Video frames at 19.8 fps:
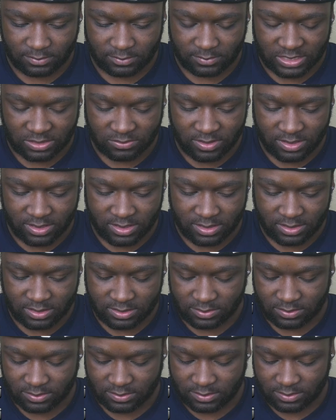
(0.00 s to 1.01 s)
what is,
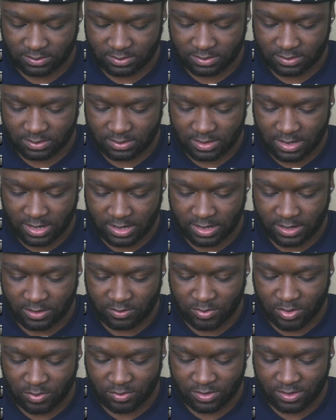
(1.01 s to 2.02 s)
I can't
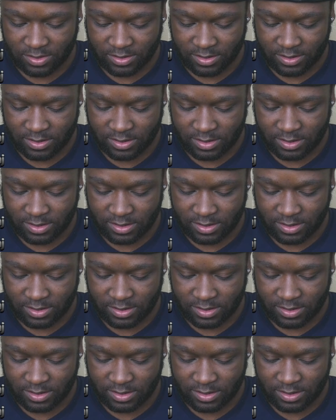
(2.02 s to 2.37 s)
remember there.